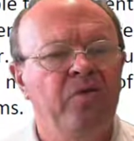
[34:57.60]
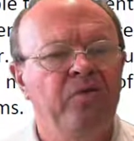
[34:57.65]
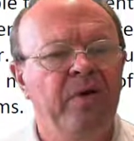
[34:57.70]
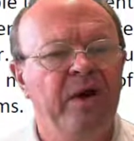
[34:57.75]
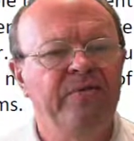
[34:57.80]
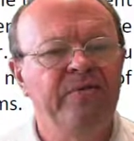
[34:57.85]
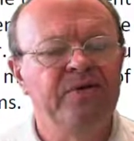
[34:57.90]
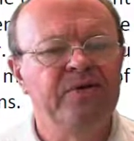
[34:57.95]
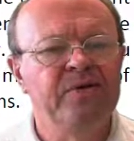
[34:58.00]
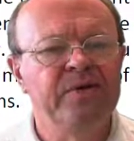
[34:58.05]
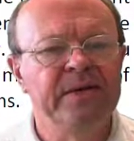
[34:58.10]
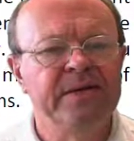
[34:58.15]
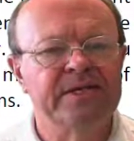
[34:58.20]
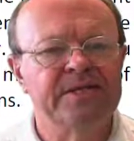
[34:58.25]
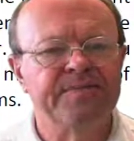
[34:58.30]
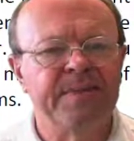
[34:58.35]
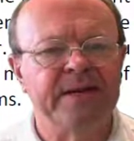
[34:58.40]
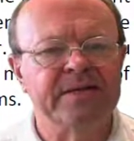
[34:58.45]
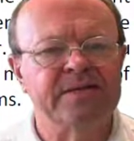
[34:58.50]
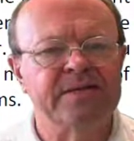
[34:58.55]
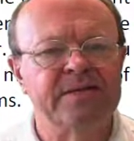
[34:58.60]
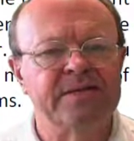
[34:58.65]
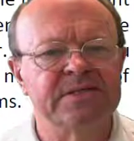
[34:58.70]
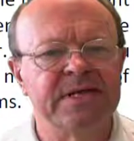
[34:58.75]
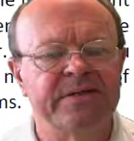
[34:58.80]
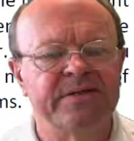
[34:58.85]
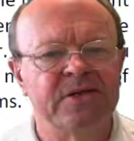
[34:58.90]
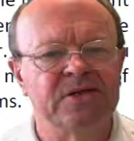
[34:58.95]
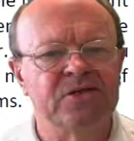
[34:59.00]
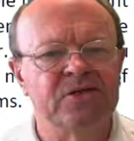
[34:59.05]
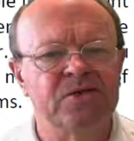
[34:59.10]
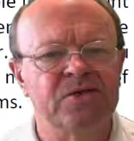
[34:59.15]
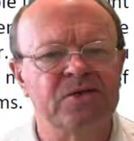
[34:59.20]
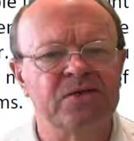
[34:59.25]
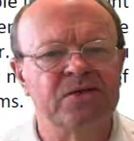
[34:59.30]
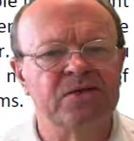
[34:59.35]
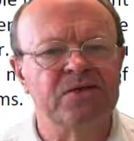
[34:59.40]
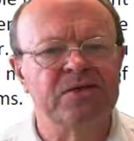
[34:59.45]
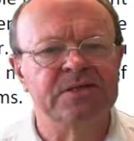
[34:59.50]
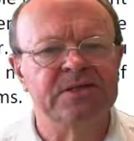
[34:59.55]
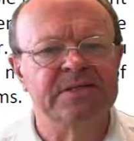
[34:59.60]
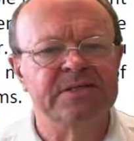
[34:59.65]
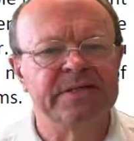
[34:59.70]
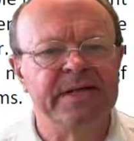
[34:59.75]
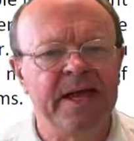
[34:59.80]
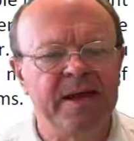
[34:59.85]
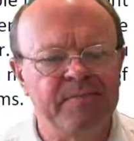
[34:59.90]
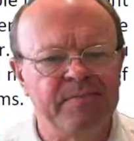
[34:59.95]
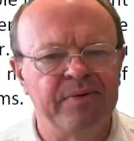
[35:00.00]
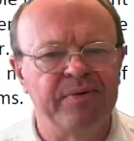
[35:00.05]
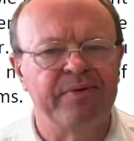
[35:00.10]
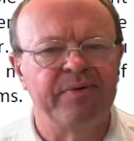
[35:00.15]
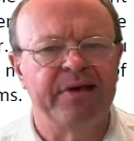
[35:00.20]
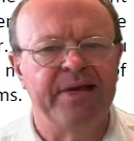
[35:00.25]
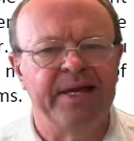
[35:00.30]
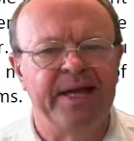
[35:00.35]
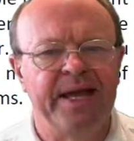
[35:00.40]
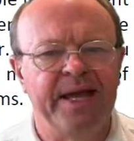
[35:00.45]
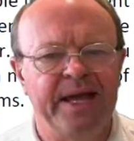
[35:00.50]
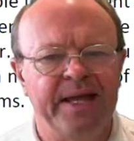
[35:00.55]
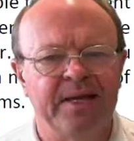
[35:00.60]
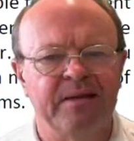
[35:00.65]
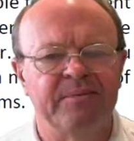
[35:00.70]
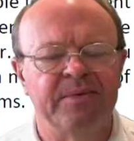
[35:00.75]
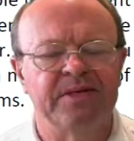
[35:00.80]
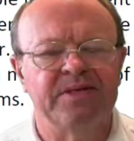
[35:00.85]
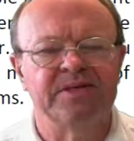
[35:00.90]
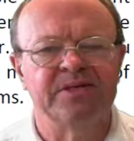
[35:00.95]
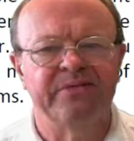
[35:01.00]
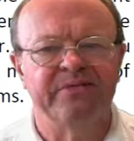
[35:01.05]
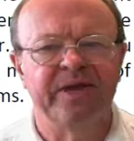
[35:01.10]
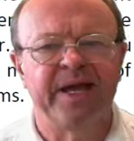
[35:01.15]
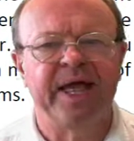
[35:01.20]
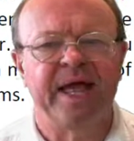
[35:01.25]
Revenue and expenses are the two temporary elements of